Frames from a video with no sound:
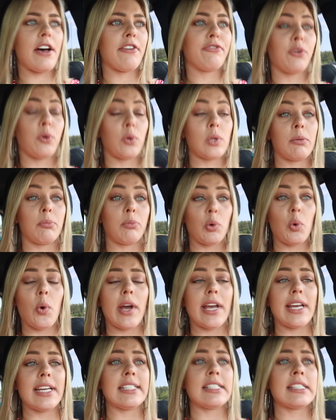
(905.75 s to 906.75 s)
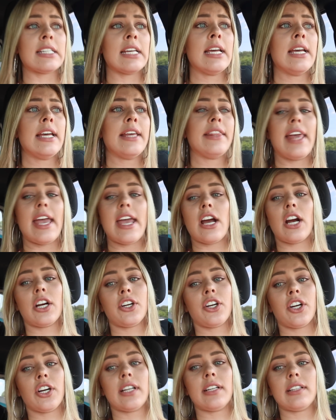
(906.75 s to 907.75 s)
for the boys. They are
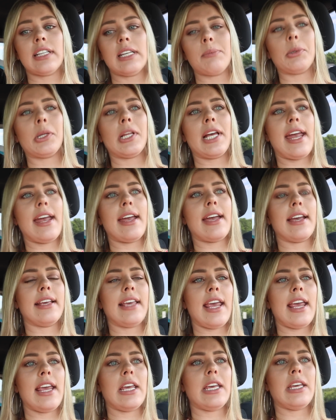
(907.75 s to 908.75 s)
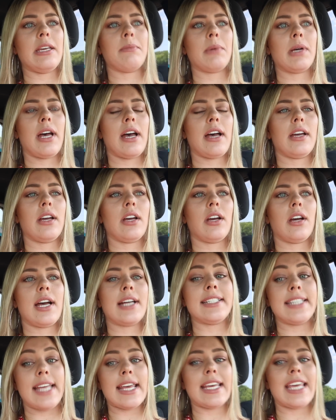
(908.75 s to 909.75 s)
currently playing a game,
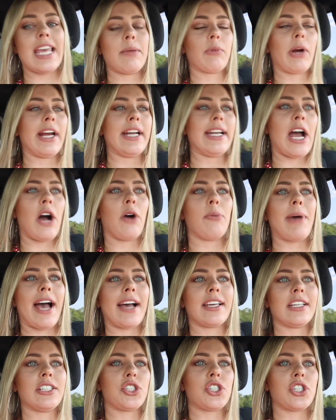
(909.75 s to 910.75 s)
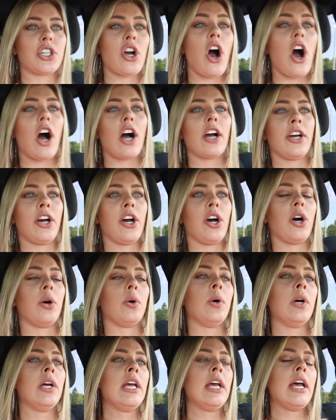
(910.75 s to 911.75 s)
a day game right now back in
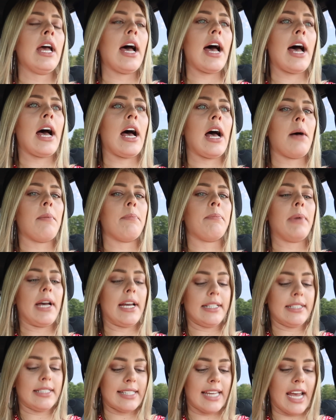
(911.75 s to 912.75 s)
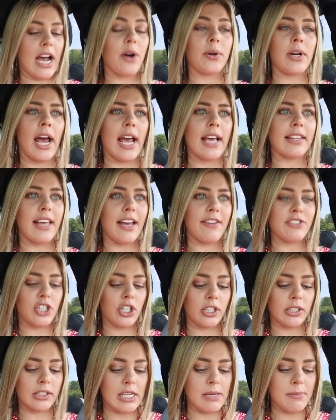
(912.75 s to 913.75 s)
Chicago. But Scout and I left
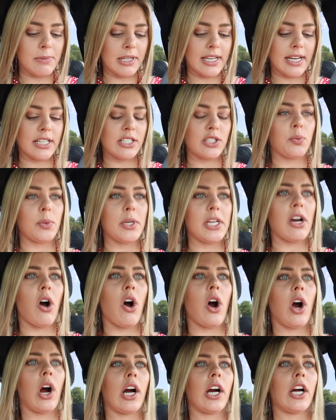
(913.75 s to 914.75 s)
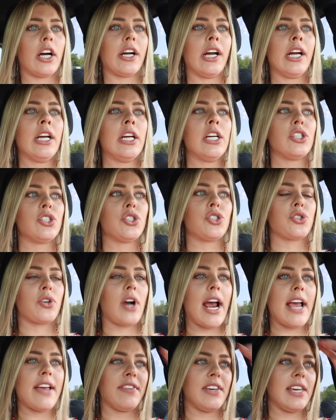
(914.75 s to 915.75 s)
early because we are
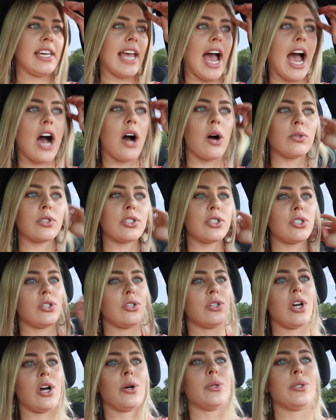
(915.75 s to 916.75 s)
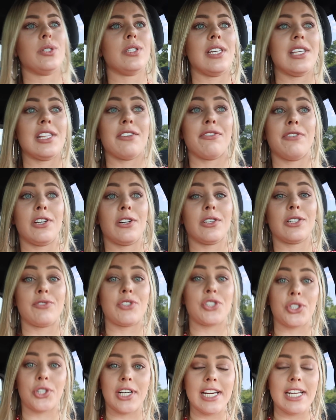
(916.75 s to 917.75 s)
driving out to go see the Field
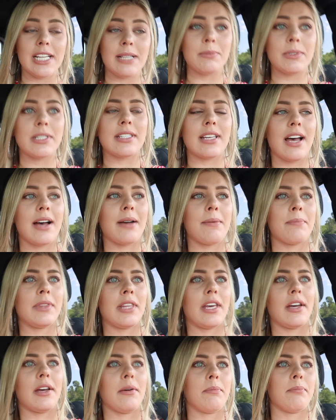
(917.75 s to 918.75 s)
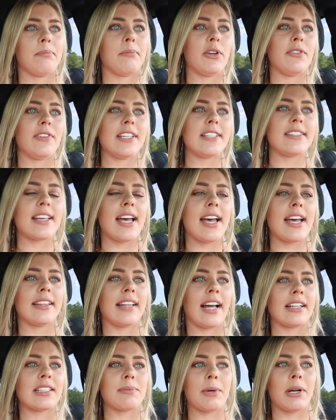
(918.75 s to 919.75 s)
of Dreams, the movie set.
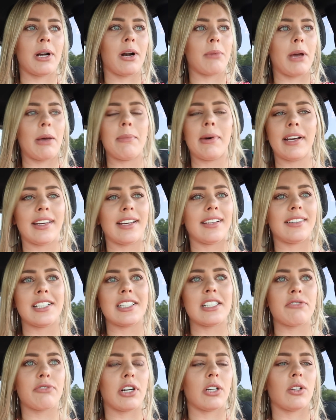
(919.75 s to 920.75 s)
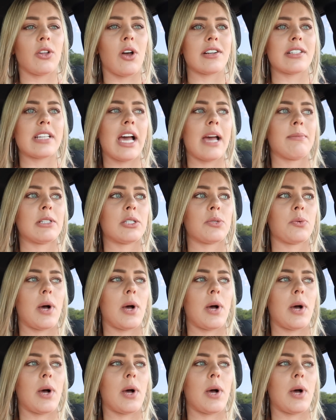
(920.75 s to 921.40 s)
That's been on my bucket list for a long time as